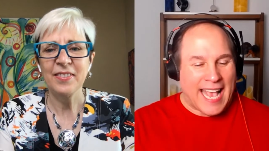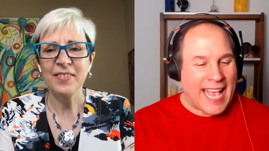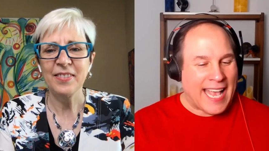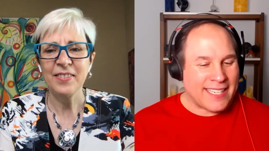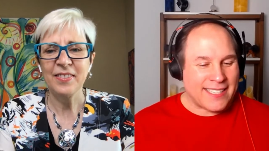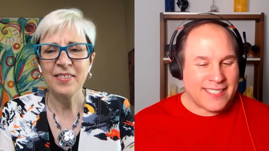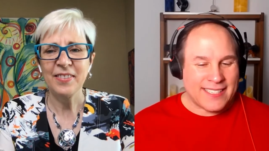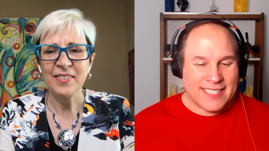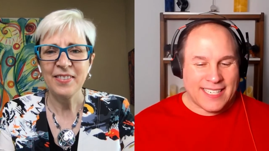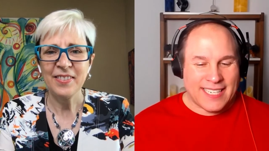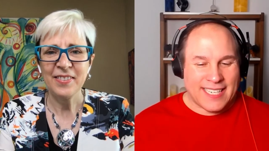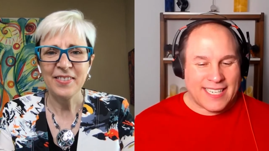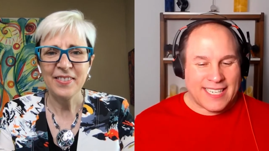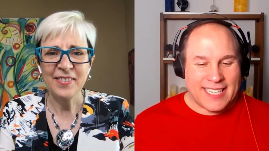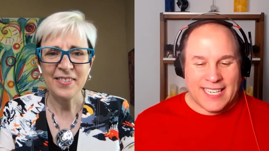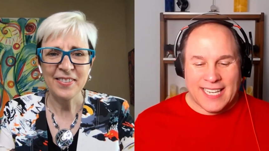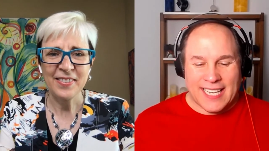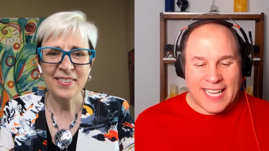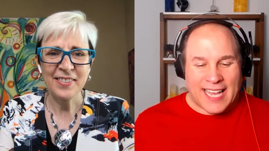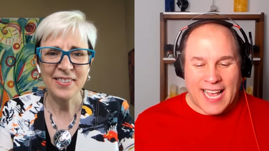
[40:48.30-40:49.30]
Speaker 1: and
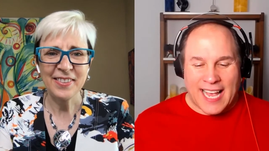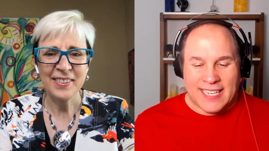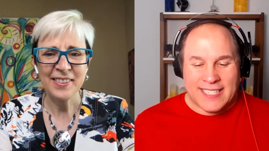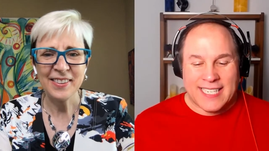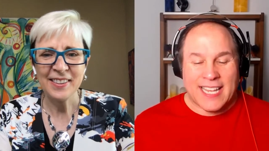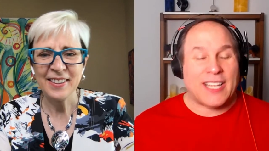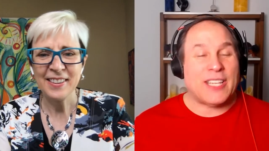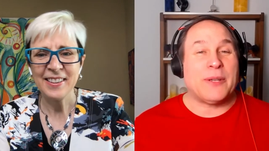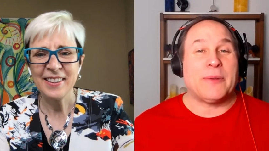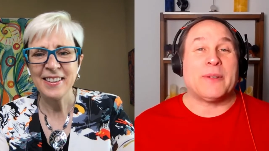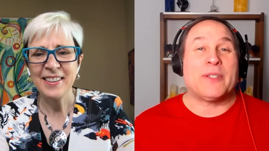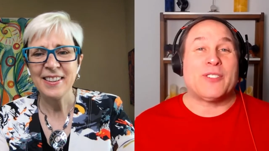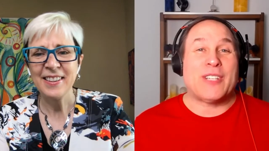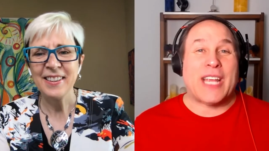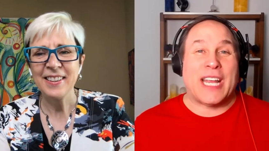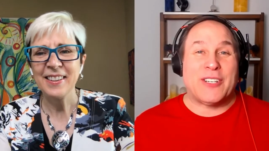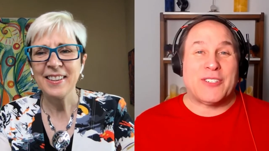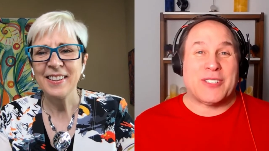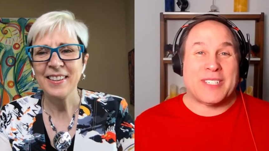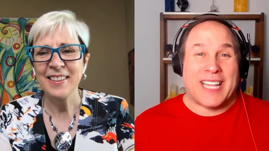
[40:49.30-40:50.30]
I tell you, it will
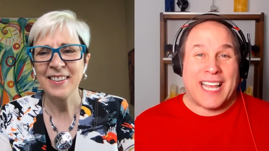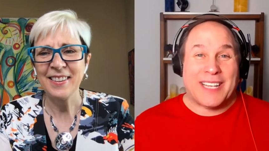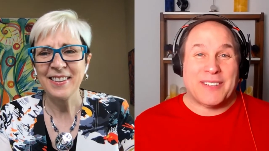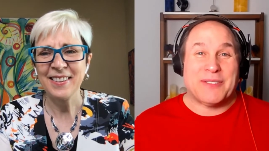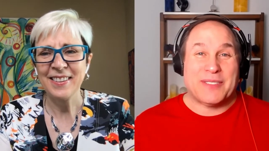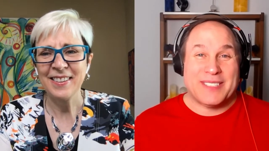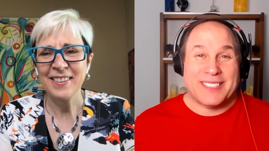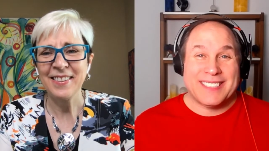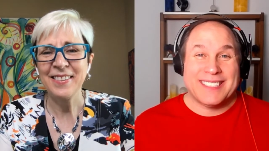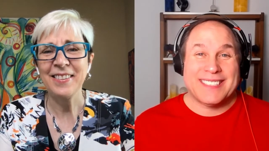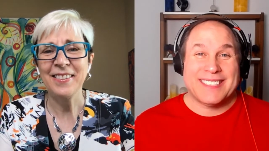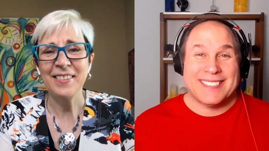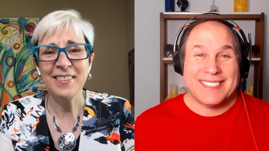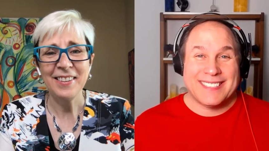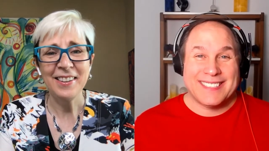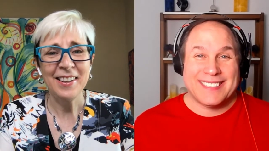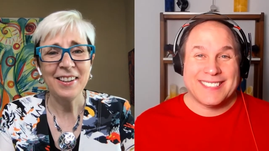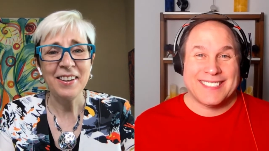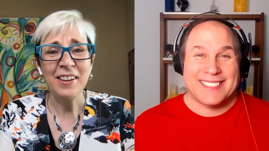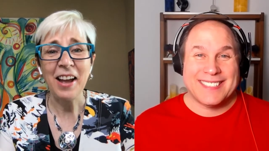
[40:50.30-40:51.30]
change your life.
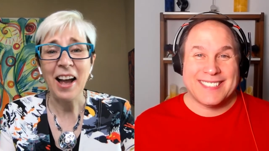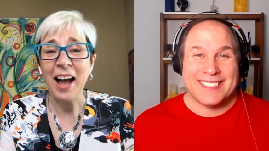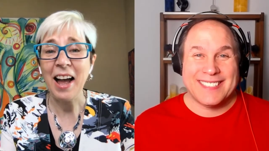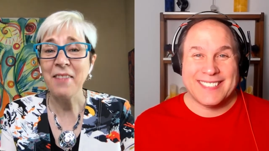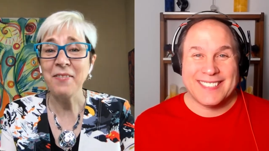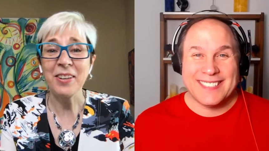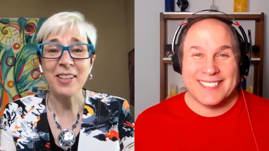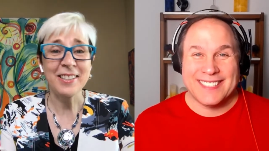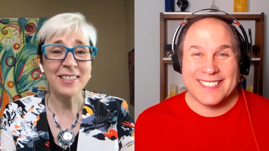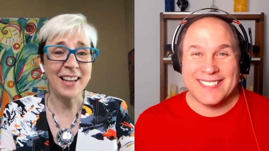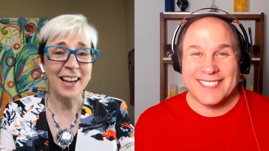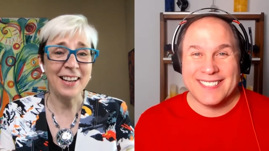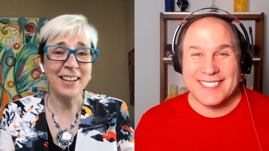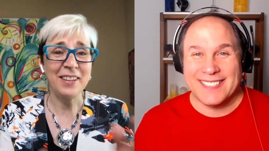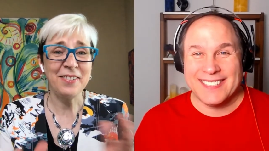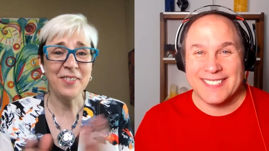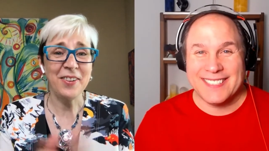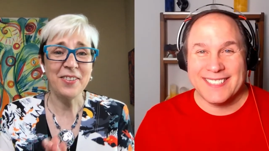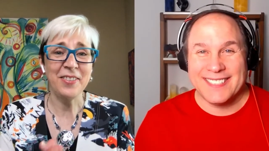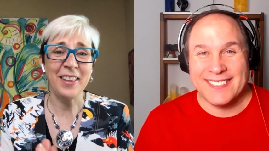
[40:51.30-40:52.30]
Speaker 2: I'm
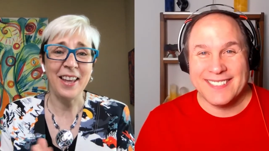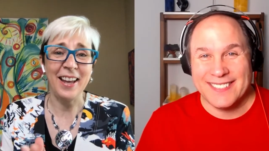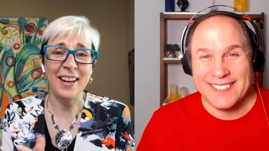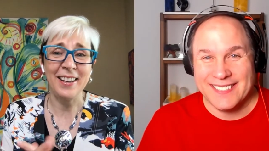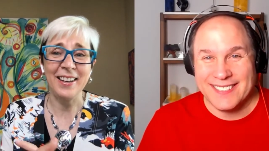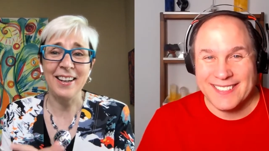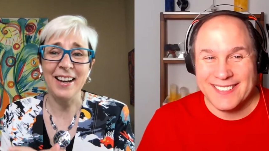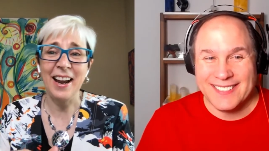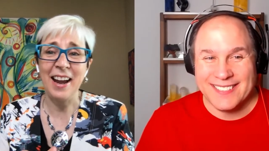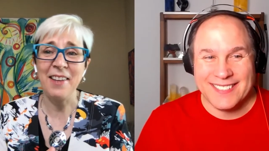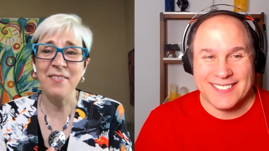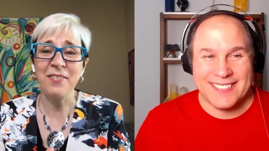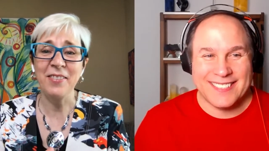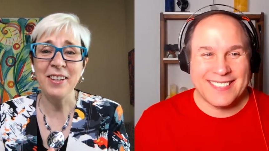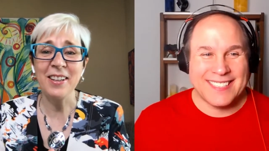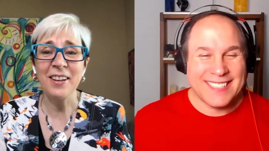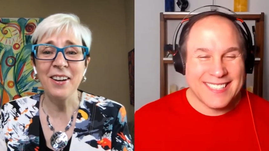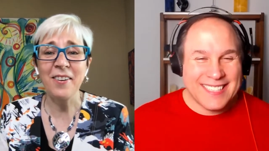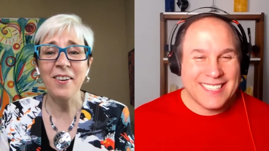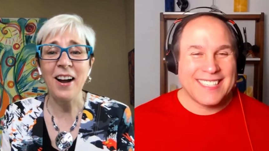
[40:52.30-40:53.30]
excited about that, and I'm,
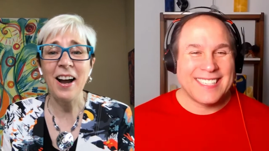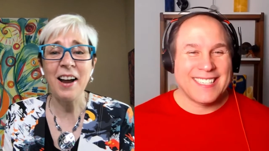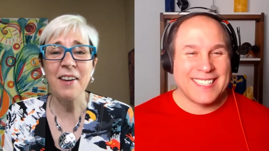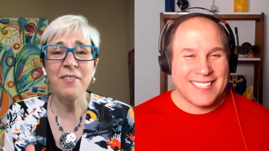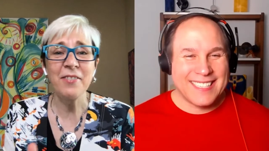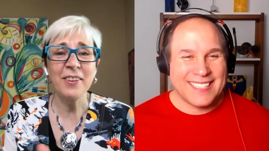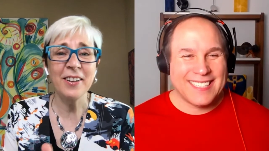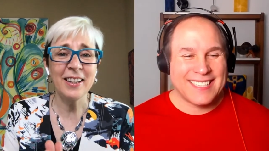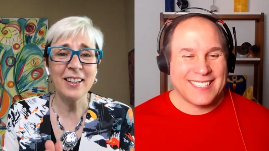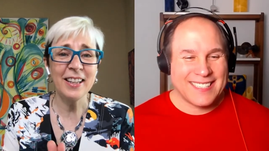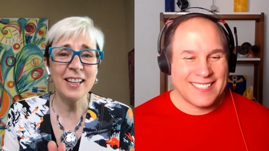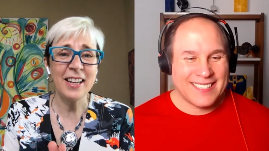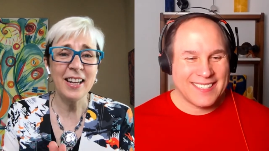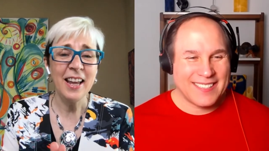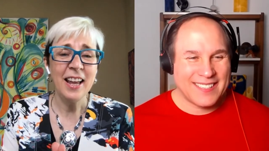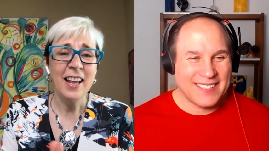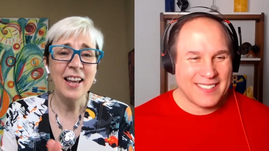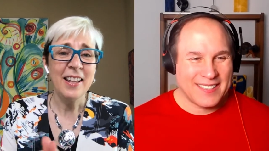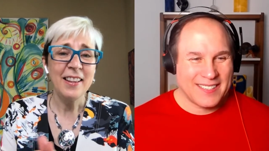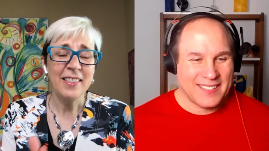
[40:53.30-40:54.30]
you know, I
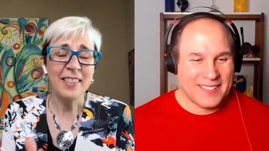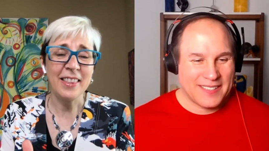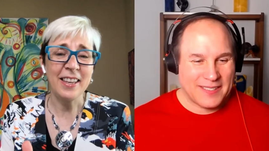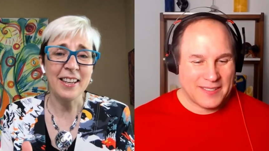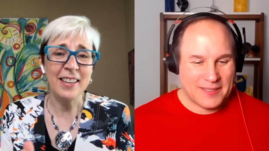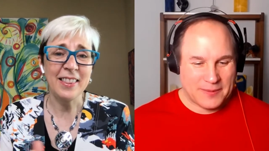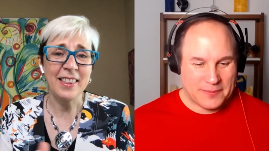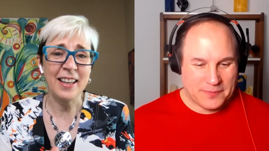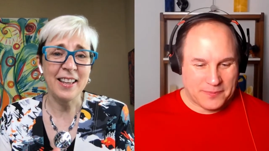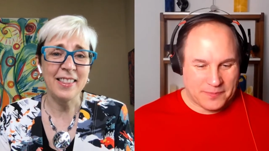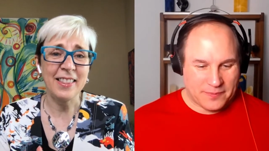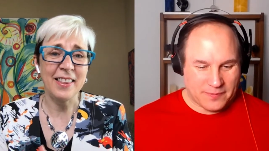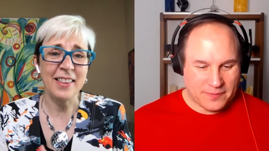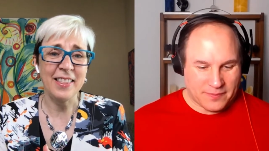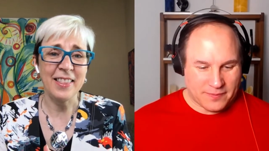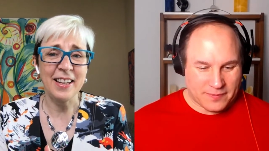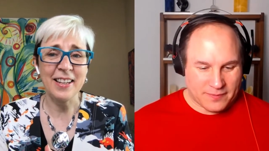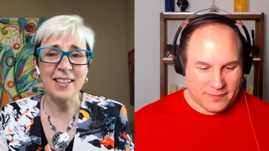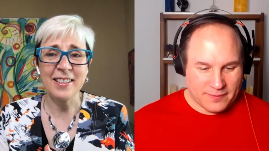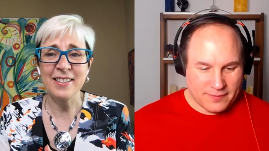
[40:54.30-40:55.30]
really think that
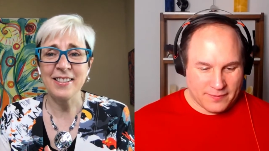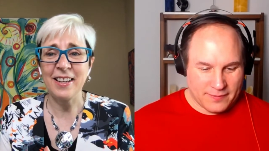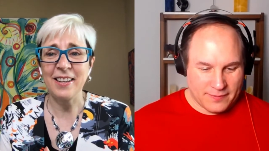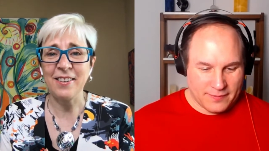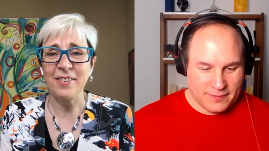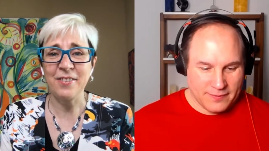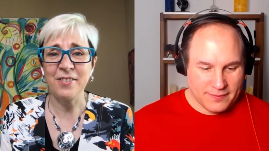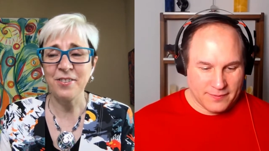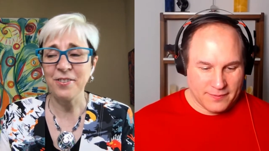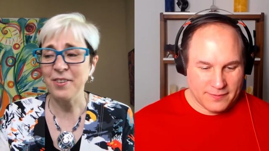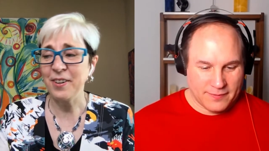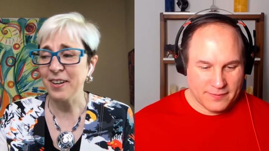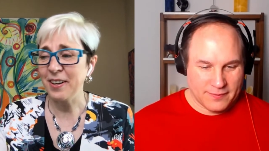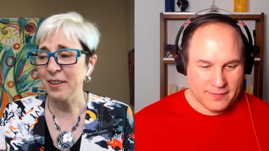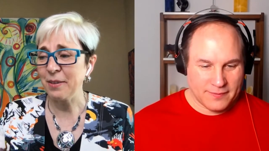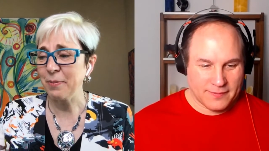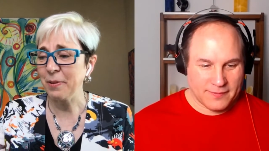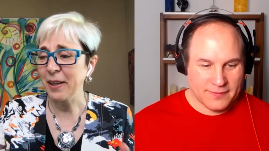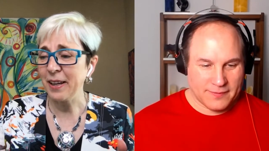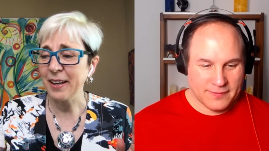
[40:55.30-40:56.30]
the things that you're doing
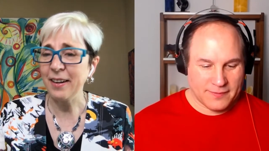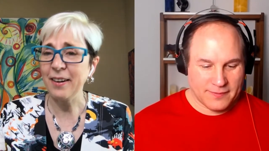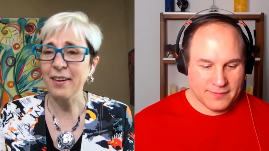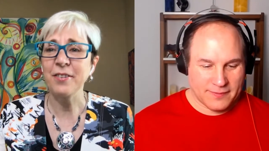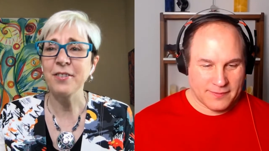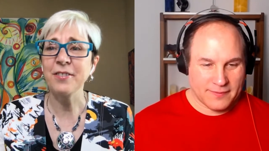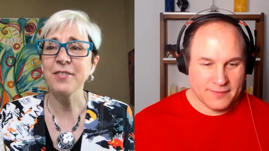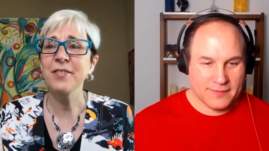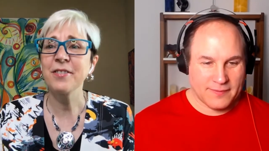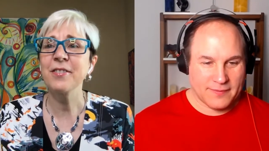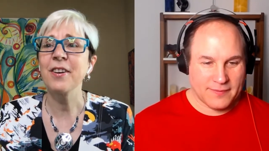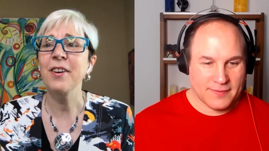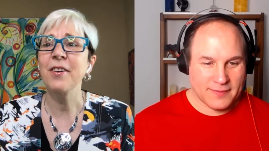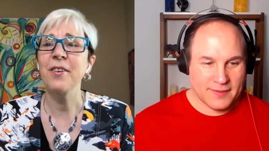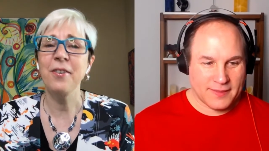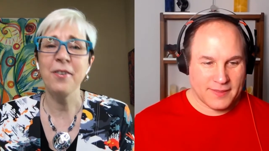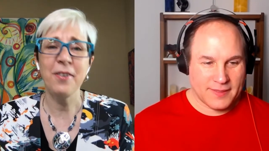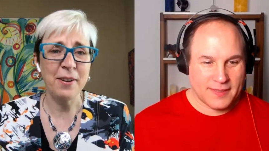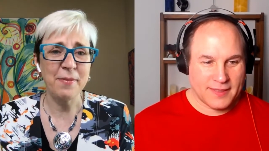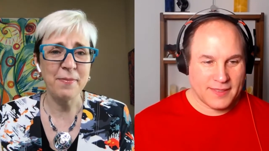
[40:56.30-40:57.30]
on the planet are
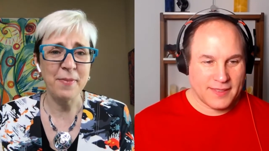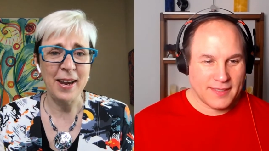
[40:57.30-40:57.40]
so